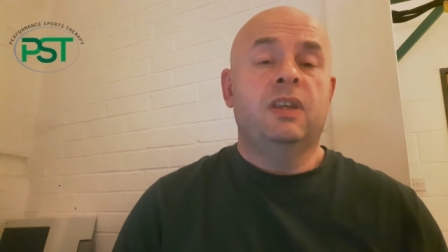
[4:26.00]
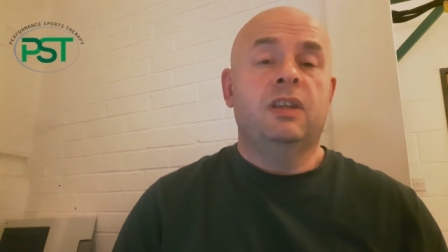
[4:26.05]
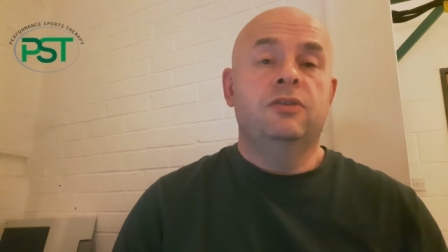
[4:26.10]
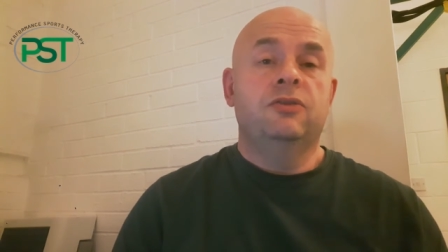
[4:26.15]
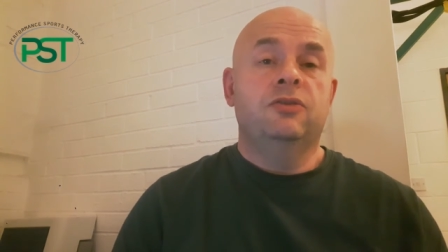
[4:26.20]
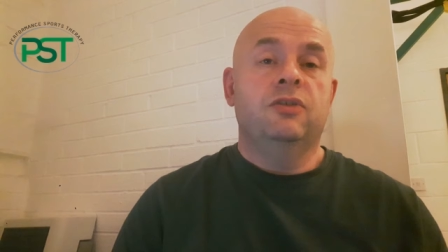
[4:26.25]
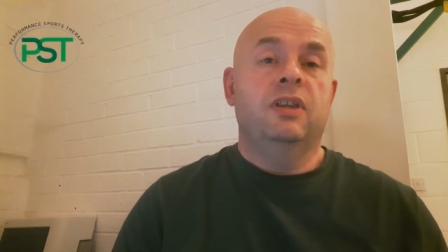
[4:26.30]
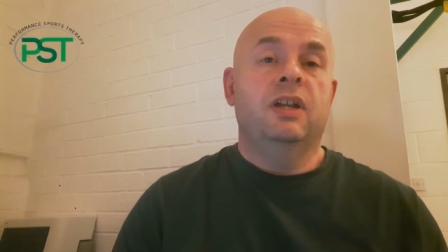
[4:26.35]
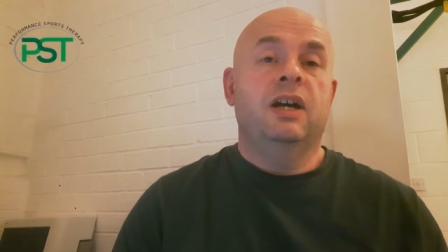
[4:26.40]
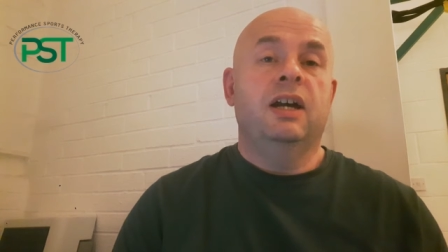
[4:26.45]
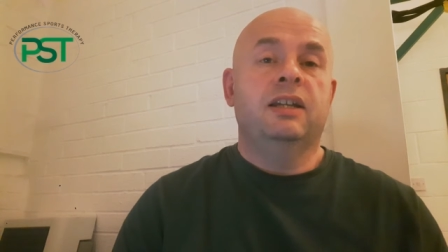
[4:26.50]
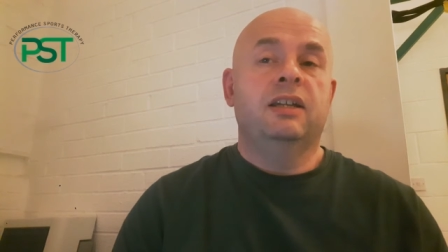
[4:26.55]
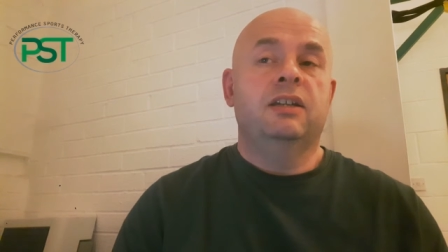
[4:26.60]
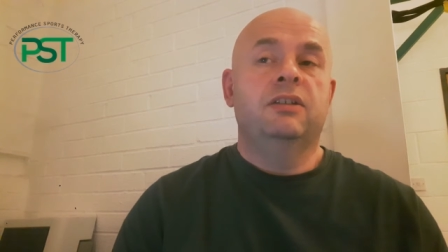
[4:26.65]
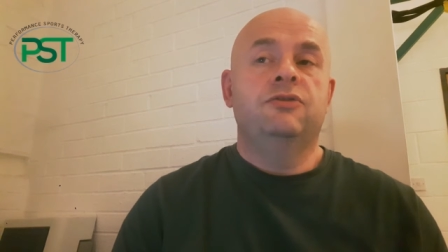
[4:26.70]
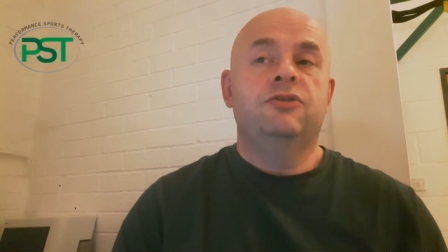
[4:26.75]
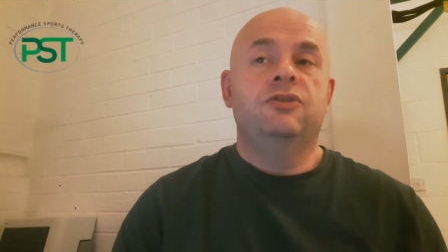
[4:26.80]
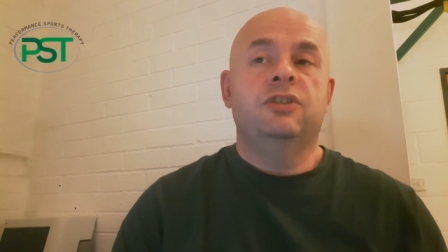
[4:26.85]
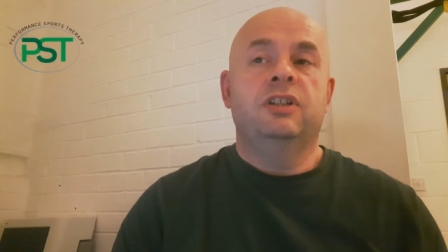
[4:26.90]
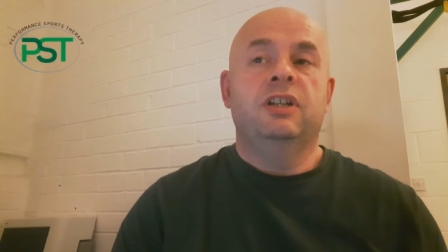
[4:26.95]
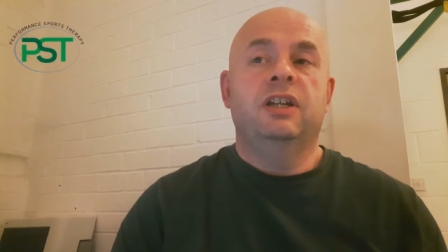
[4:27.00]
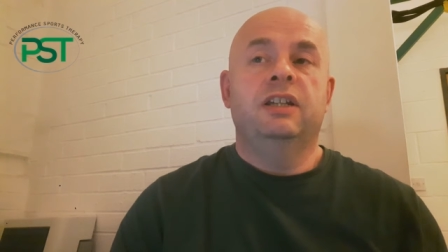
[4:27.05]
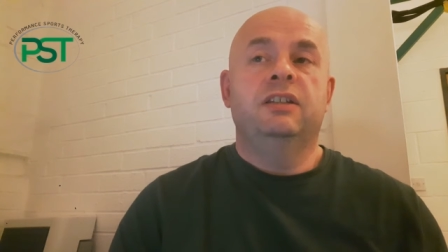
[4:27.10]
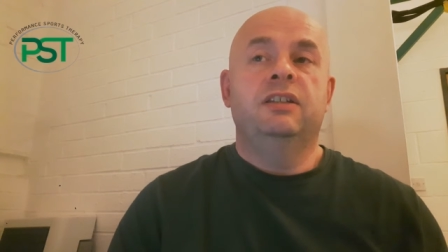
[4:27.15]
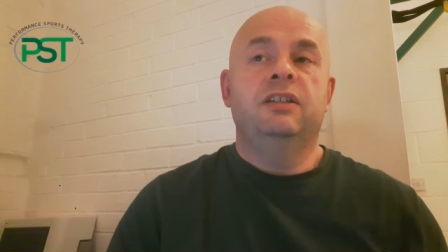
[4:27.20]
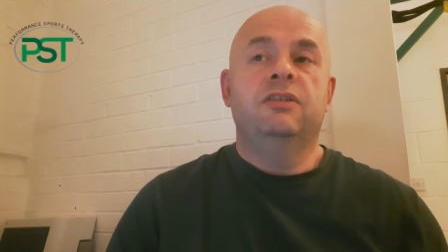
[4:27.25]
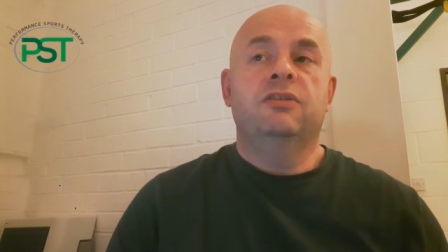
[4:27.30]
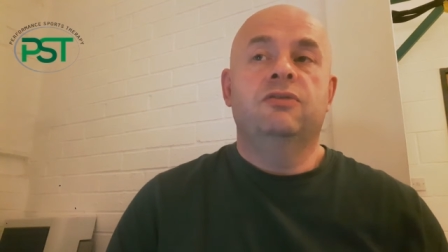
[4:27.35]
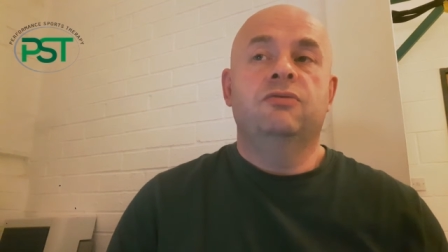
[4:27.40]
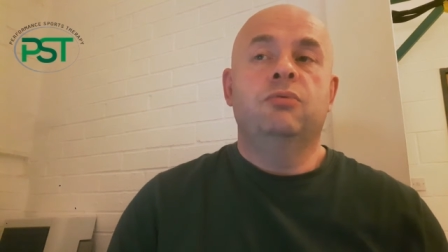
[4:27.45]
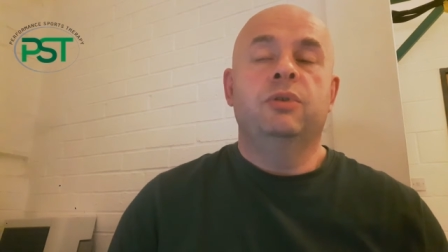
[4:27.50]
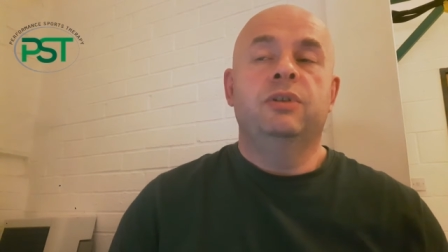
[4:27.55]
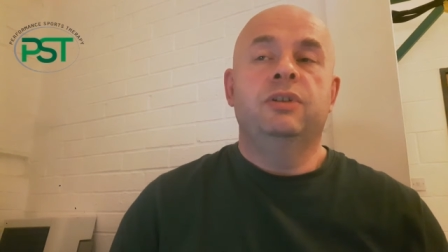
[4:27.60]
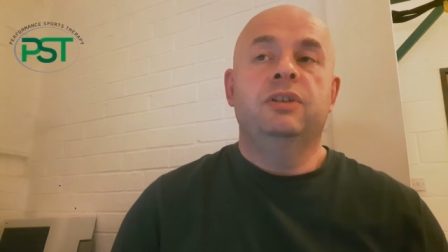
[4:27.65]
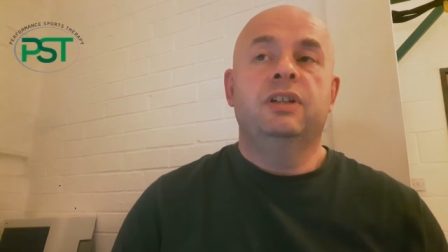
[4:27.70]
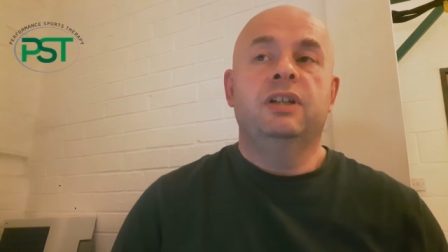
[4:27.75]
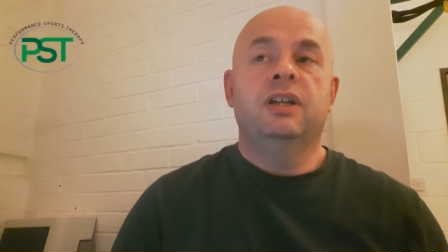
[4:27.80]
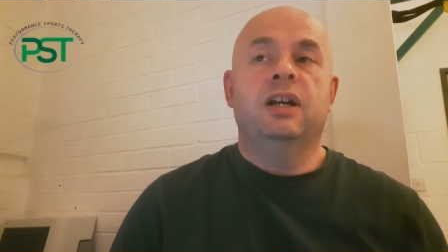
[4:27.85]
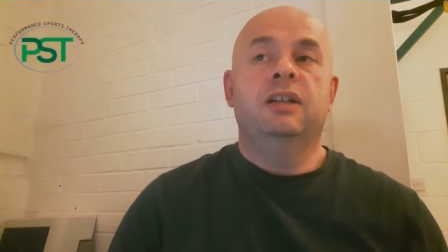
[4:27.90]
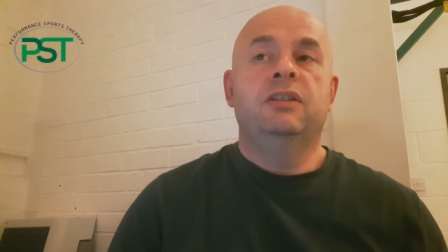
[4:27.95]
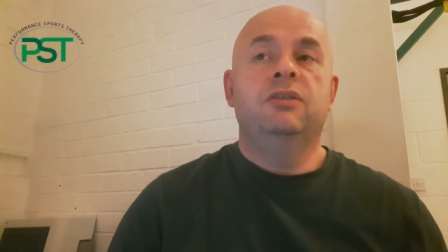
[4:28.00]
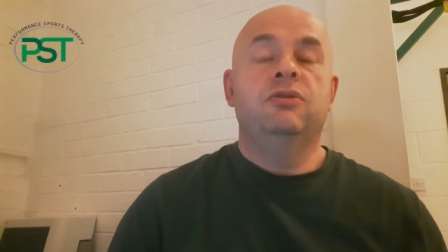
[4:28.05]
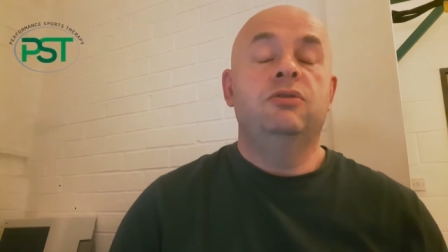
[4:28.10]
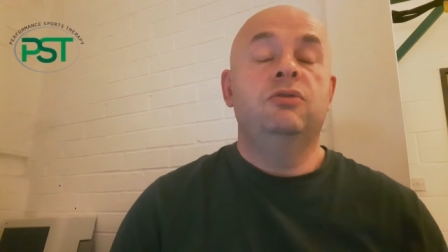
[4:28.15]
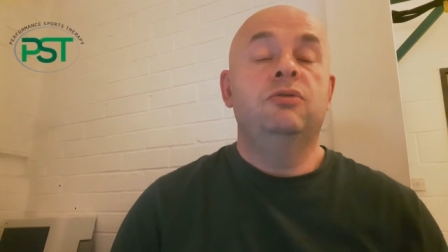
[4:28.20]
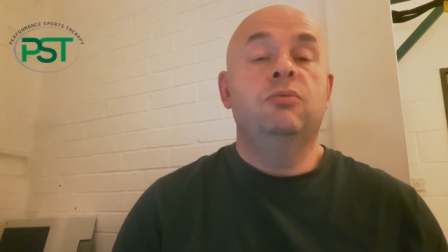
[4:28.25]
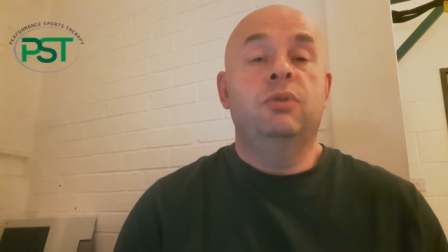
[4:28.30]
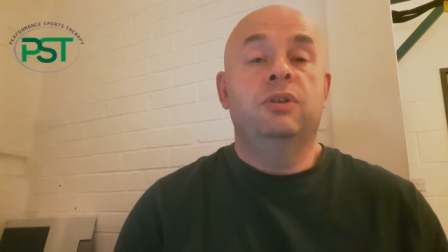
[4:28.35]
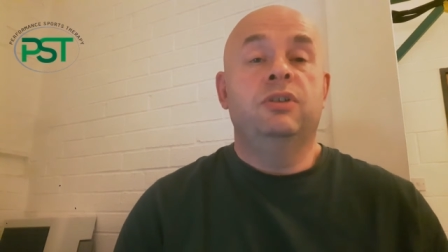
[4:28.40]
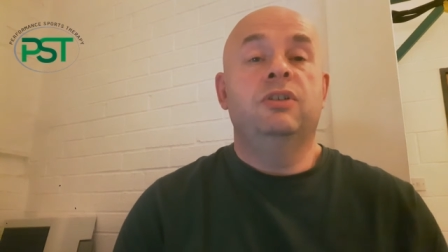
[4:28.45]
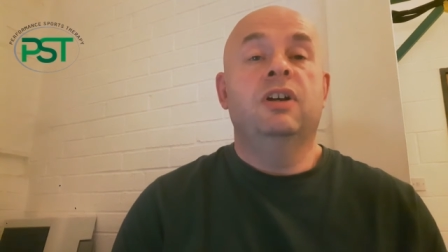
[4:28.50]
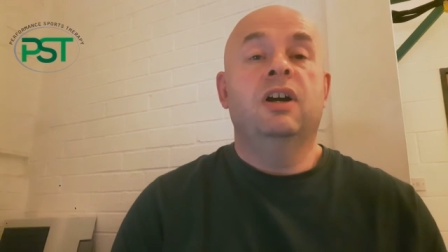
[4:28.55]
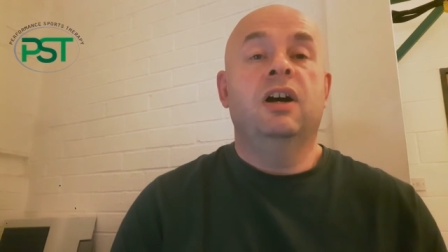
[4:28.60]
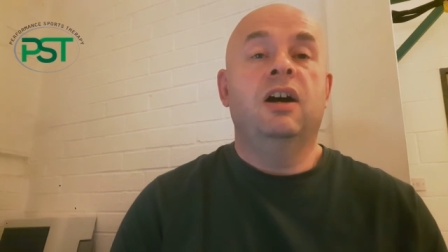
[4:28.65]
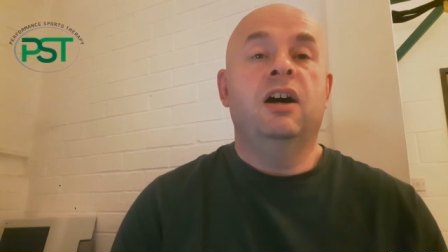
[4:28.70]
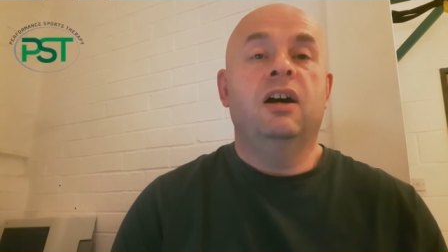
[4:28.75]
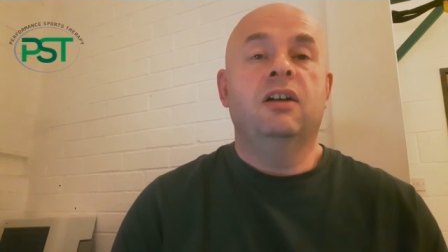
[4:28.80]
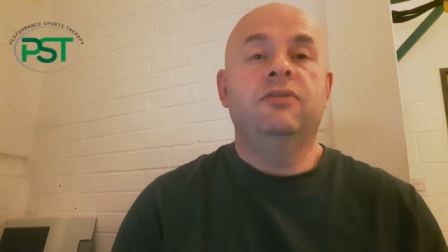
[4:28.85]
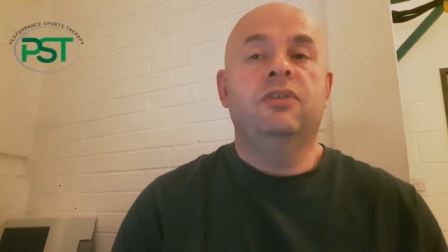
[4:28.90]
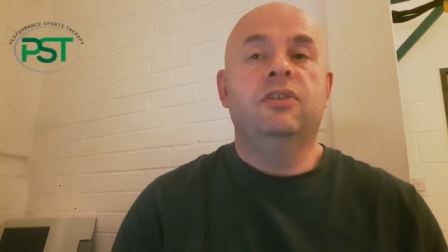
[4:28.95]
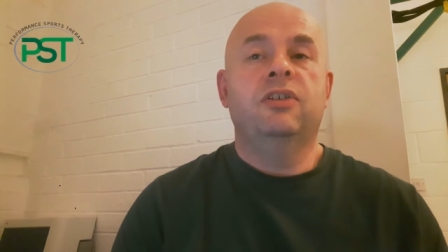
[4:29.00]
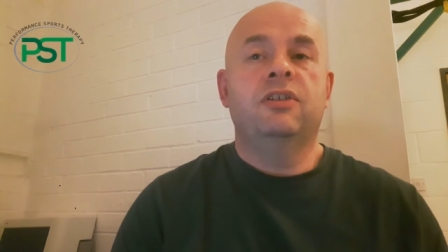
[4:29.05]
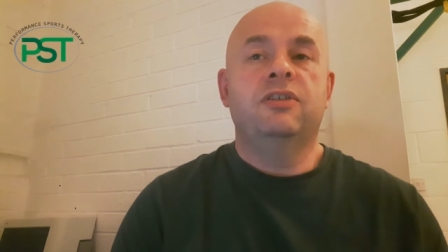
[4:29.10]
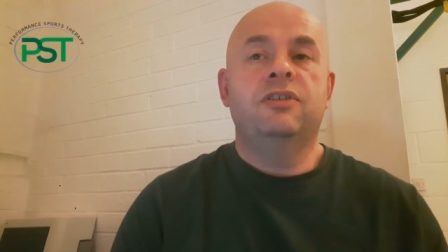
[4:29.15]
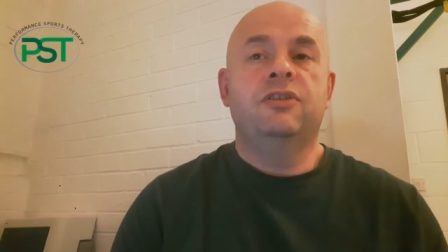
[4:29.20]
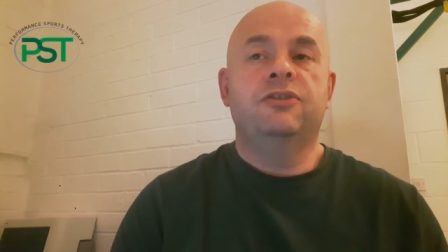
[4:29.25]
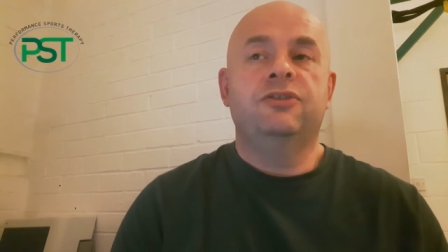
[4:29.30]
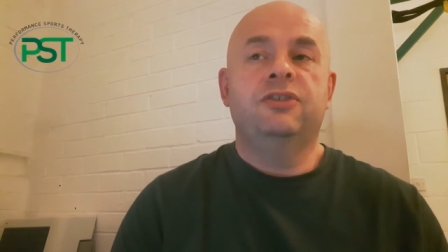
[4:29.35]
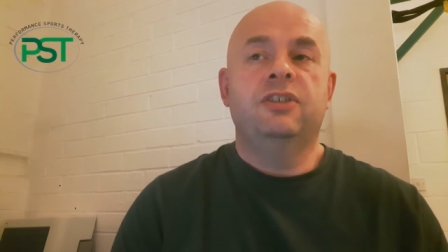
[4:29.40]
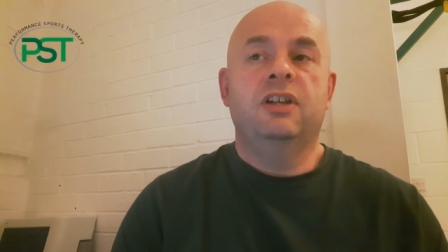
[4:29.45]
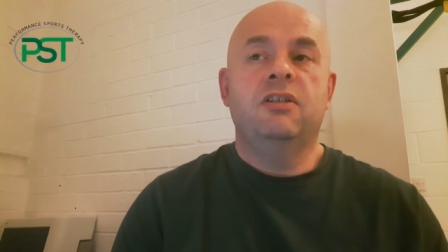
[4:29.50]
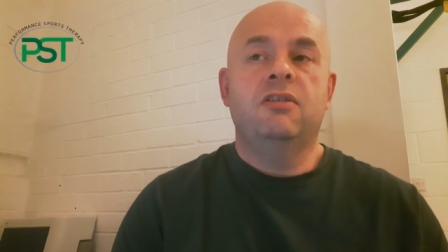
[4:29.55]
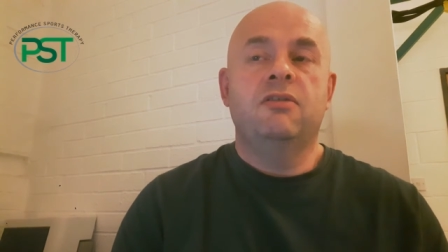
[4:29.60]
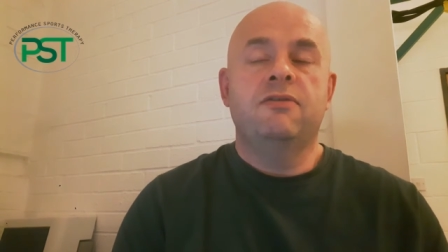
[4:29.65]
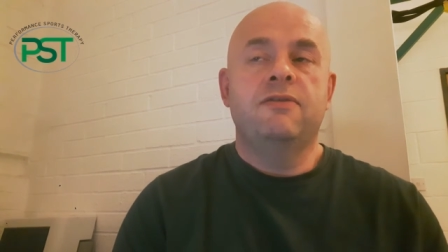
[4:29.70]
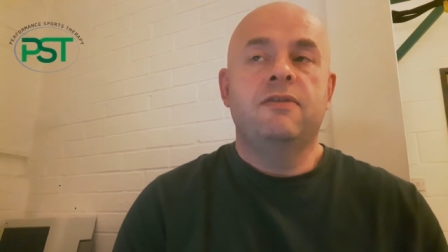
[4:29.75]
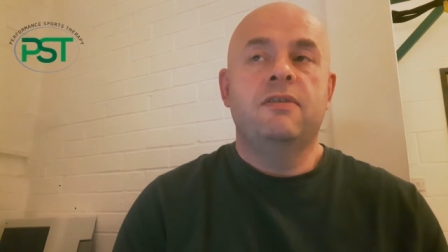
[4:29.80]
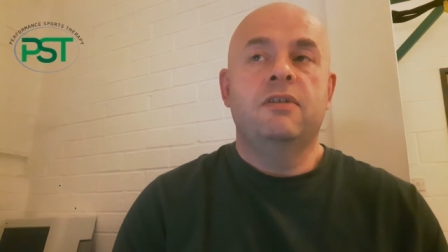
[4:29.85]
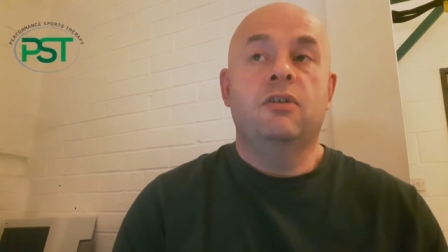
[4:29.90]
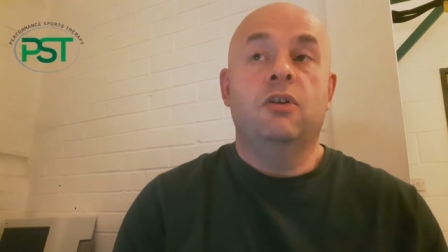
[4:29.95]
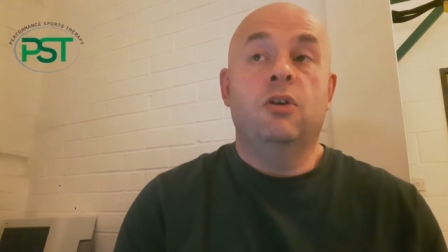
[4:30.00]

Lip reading: So that gives you an idea of what you can do when you have hurt yourself